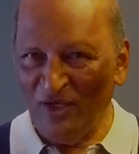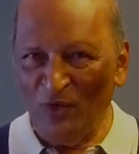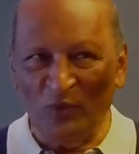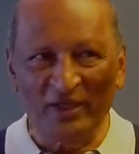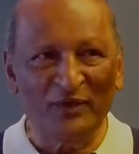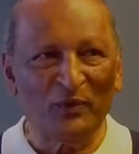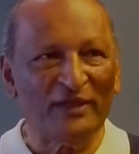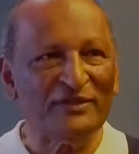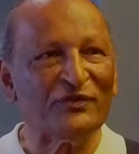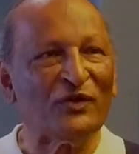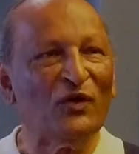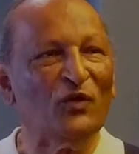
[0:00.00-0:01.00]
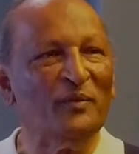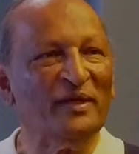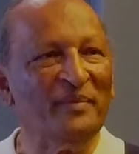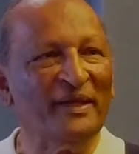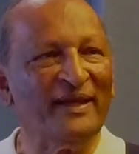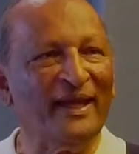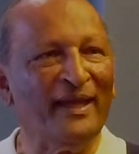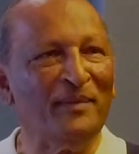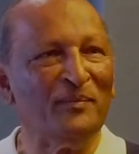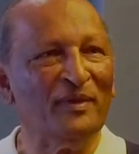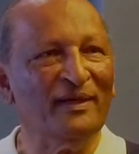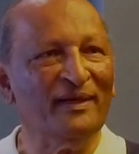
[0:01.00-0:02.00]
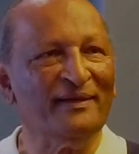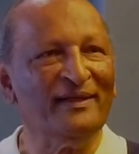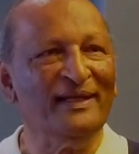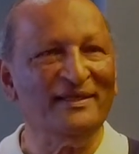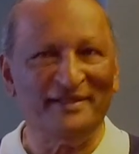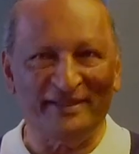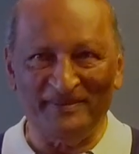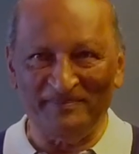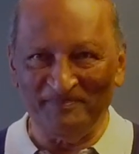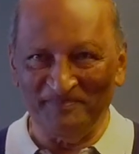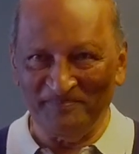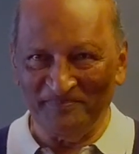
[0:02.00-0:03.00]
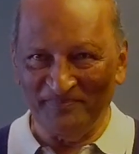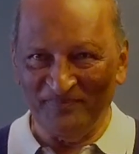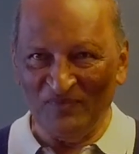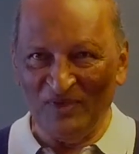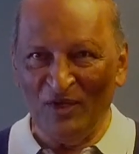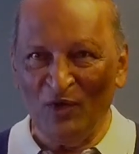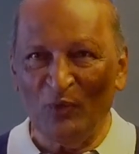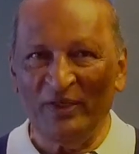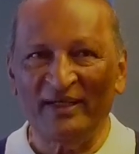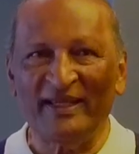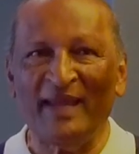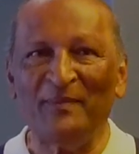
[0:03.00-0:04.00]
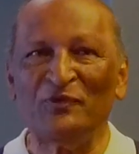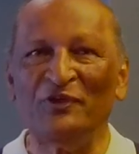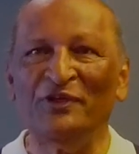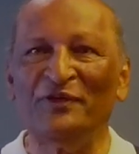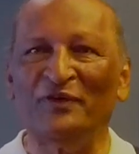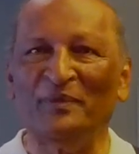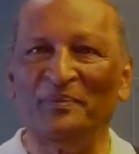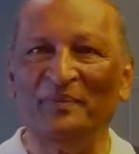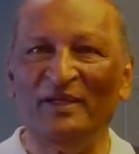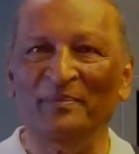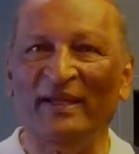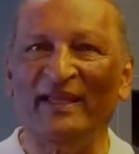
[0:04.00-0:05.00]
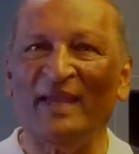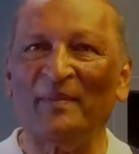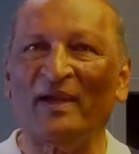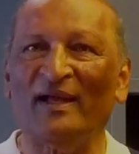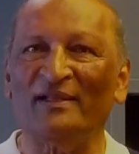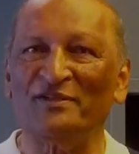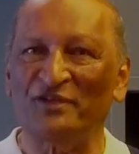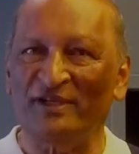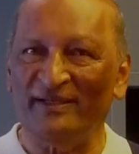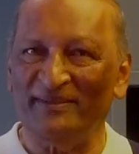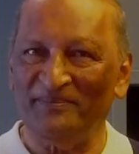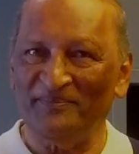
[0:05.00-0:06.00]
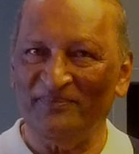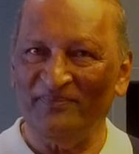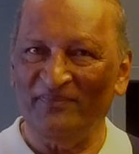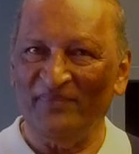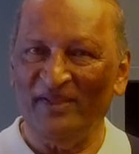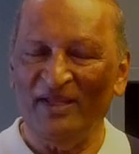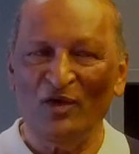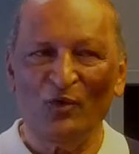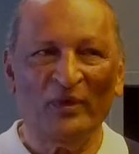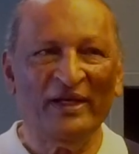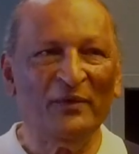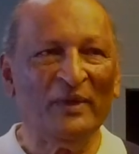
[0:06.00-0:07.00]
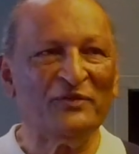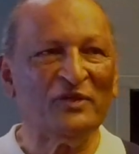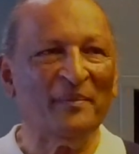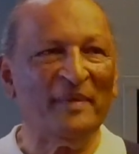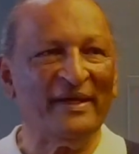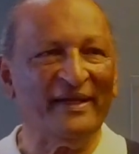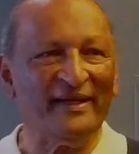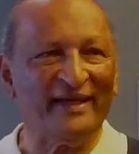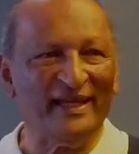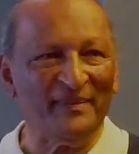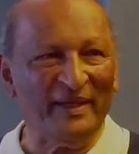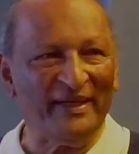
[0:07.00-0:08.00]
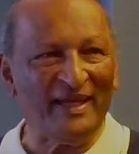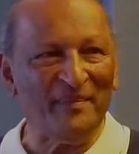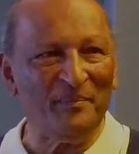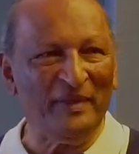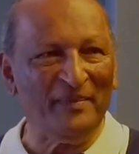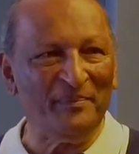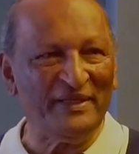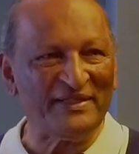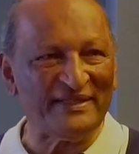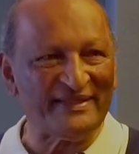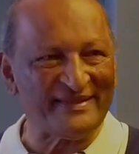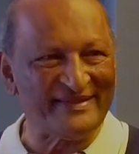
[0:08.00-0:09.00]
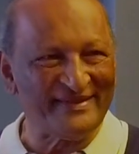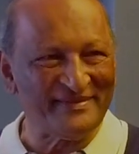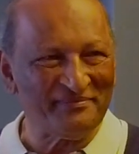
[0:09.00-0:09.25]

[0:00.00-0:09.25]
When it went to Rome, it became religion. Mm. When it came to Europe, it became culture. Mm. When it went to America, it became big business.